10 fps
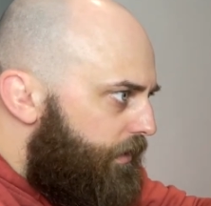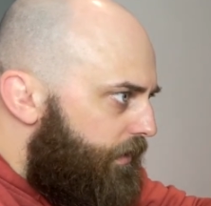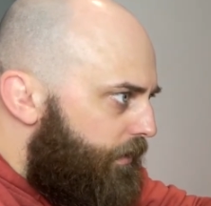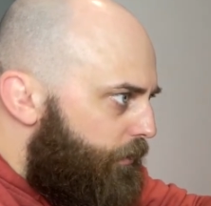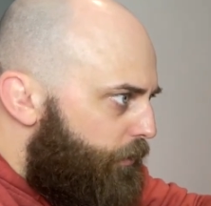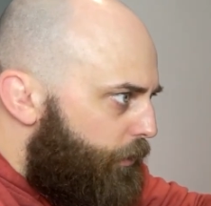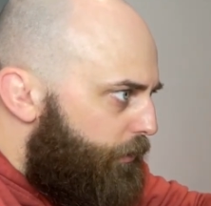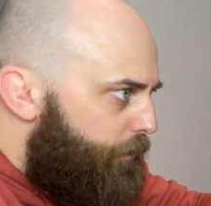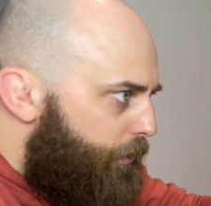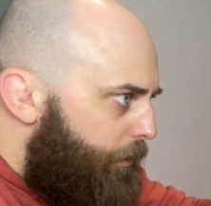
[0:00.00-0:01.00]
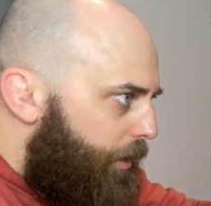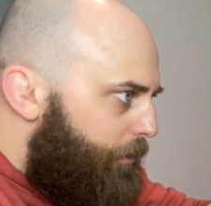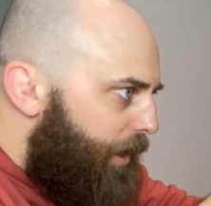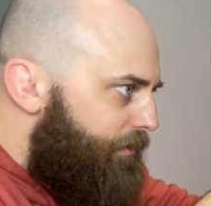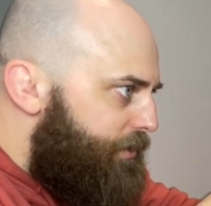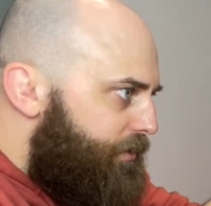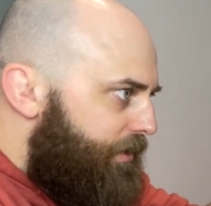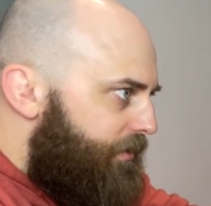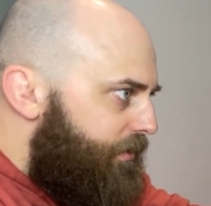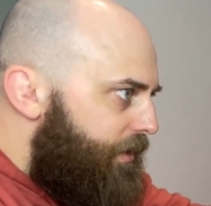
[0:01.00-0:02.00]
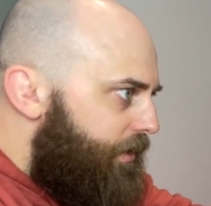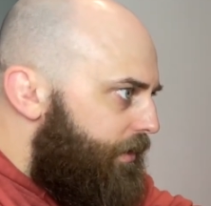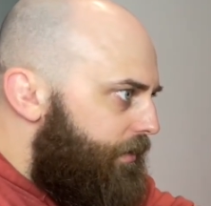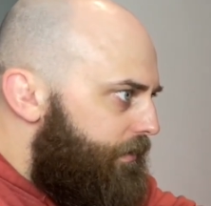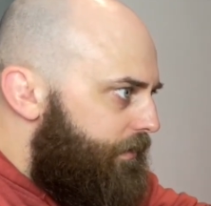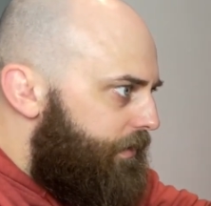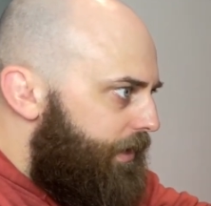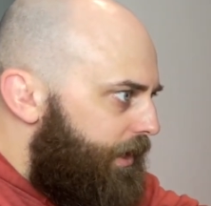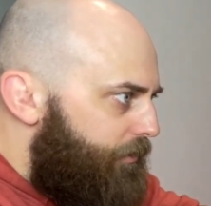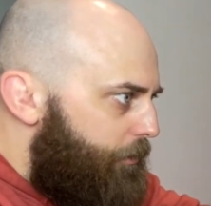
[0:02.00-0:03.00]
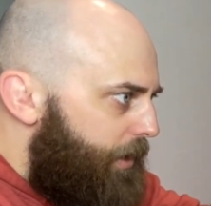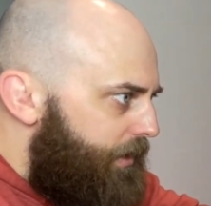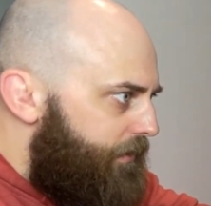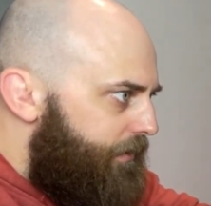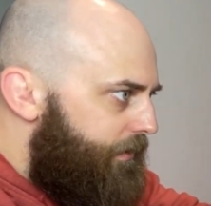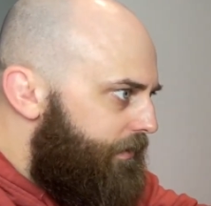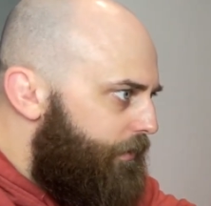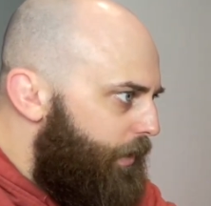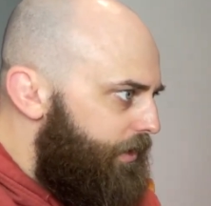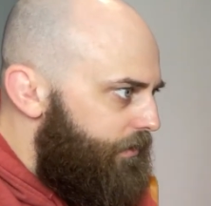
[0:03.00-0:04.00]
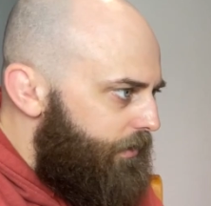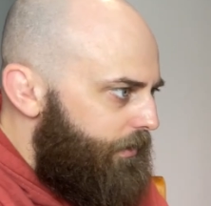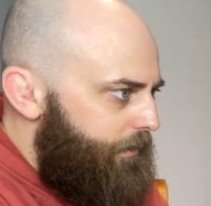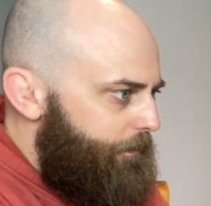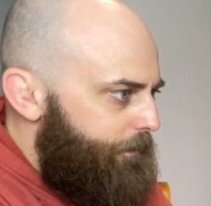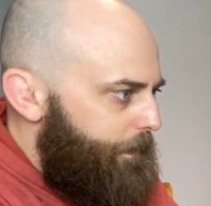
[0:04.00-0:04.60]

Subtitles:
The root from above is trying to sneak in. Get out of it, mate. Wait your turn.